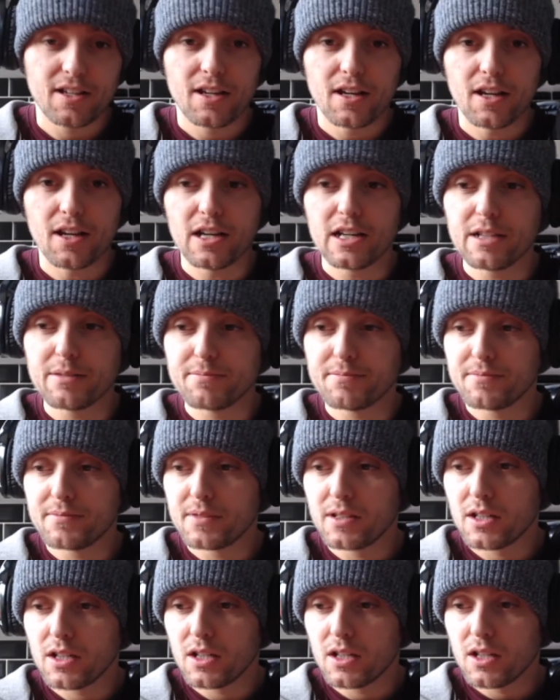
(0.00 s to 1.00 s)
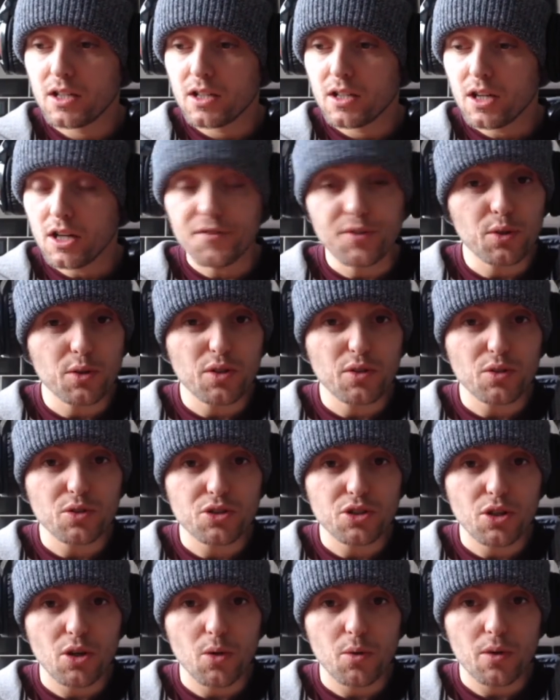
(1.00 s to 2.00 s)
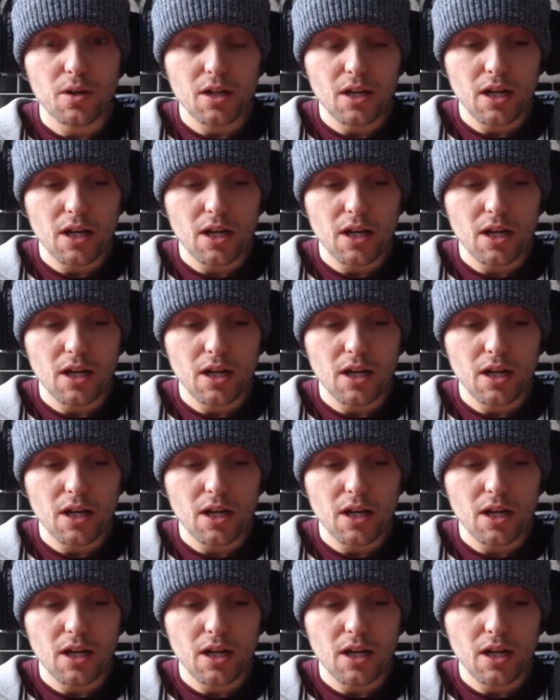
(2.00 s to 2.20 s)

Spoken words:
If you want to also